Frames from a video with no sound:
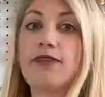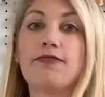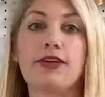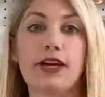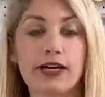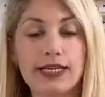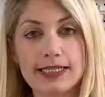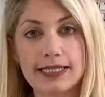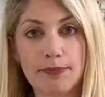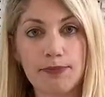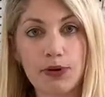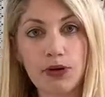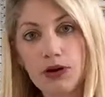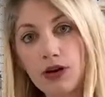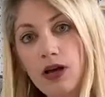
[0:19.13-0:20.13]
Very
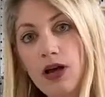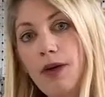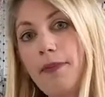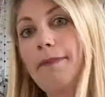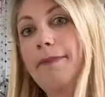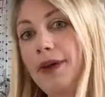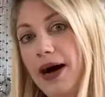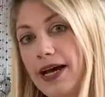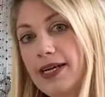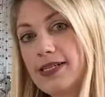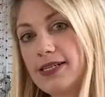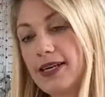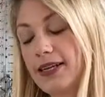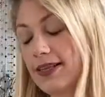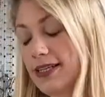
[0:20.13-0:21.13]
simple, but
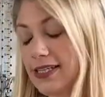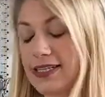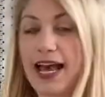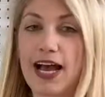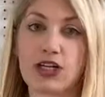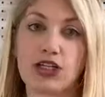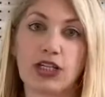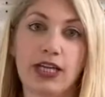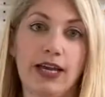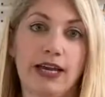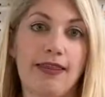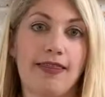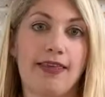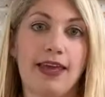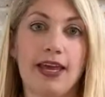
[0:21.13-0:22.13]
this is
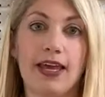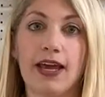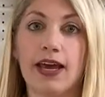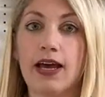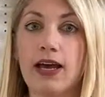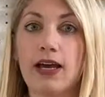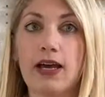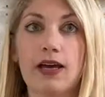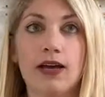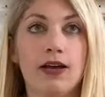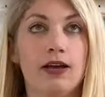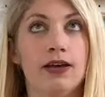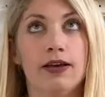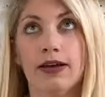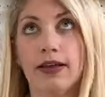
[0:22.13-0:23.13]
actually
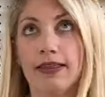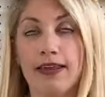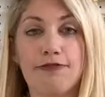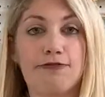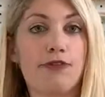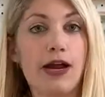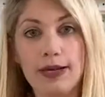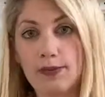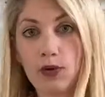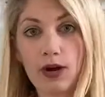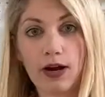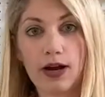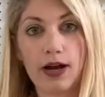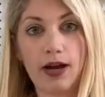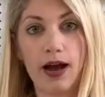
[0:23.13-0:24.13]
the
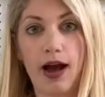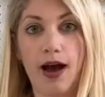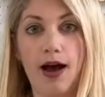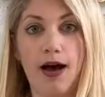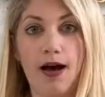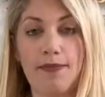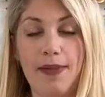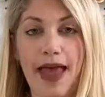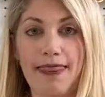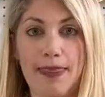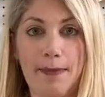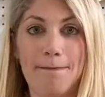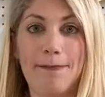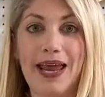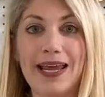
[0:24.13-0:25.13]
framework and
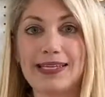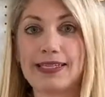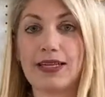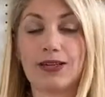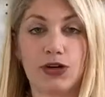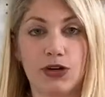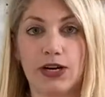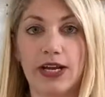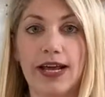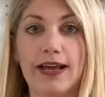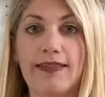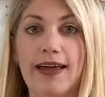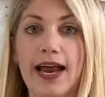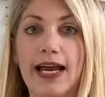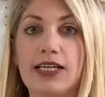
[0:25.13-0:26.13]
the base
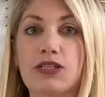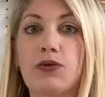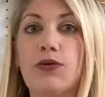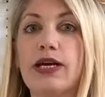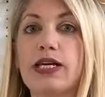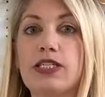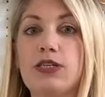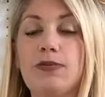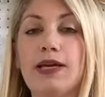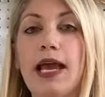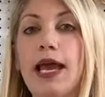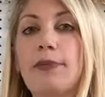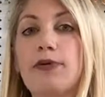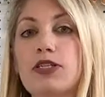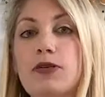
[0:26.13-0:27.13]
learning that is going to
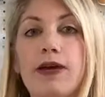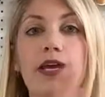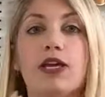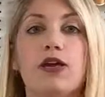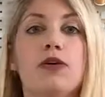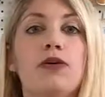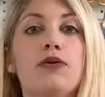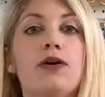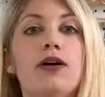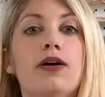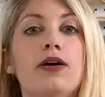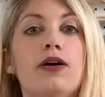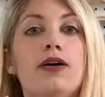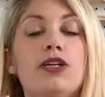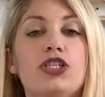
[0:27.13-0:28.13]
be able to make you
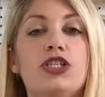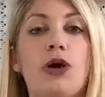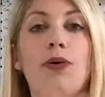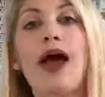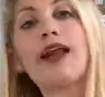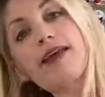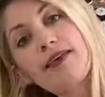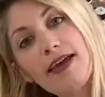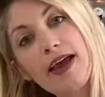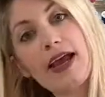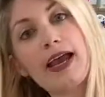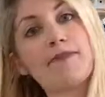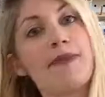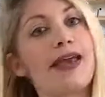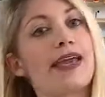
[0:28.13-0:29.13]
sew
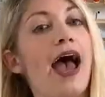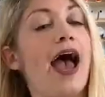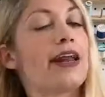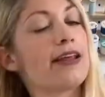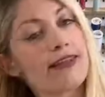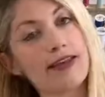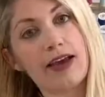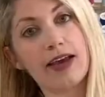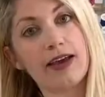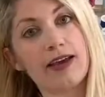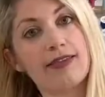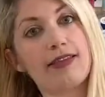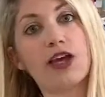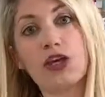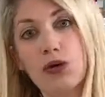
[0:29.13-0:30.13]
anything and make
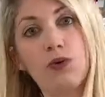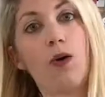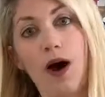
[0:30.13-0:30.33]
anything that you